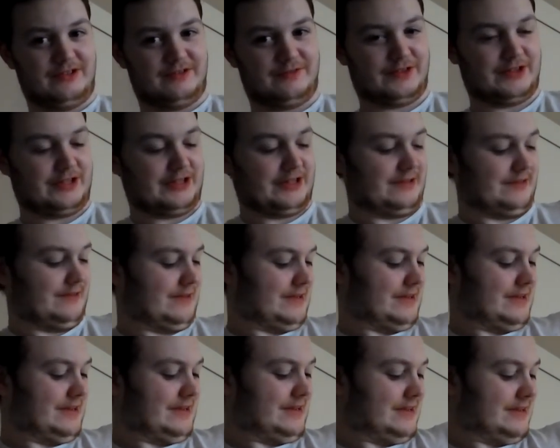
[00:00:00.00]
He's off
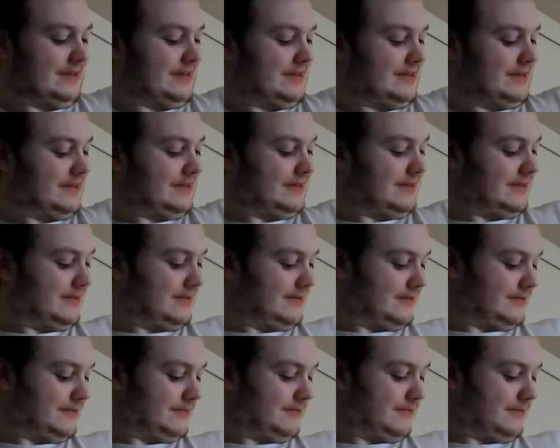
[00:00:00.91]
again.
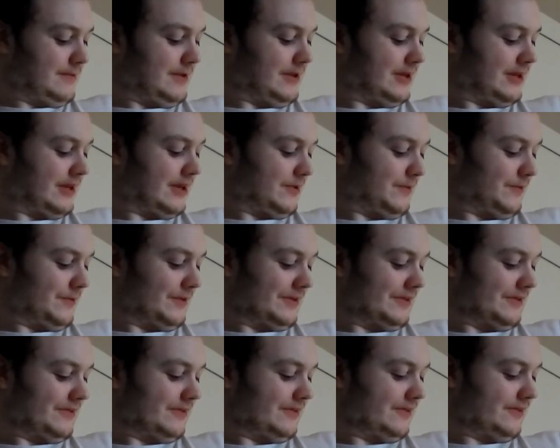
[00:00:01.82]
Where are
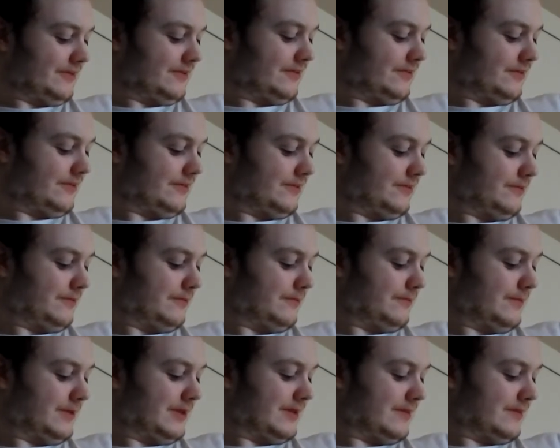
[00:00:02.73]
you going?
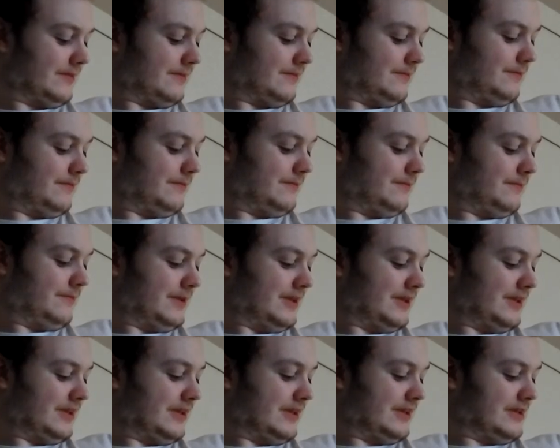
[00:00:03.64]
What?
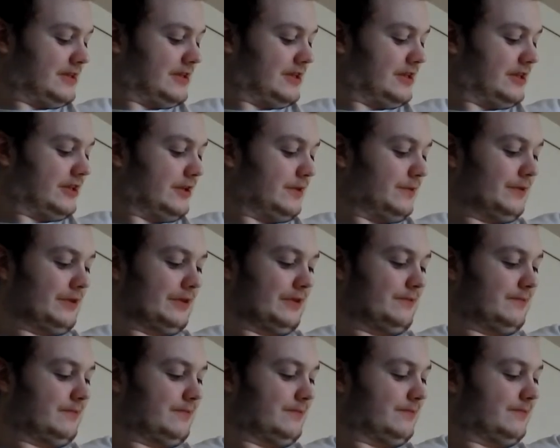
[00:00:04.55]
Where the hell are you
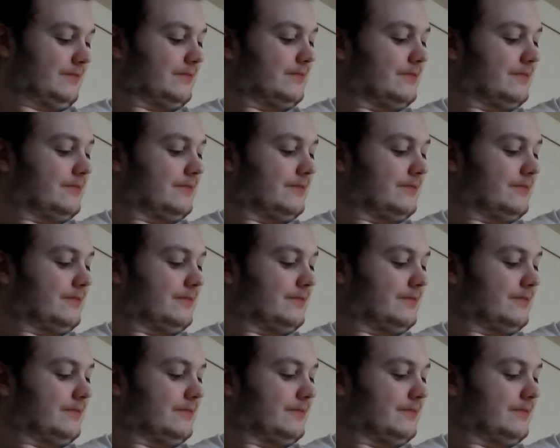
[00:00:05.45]
going?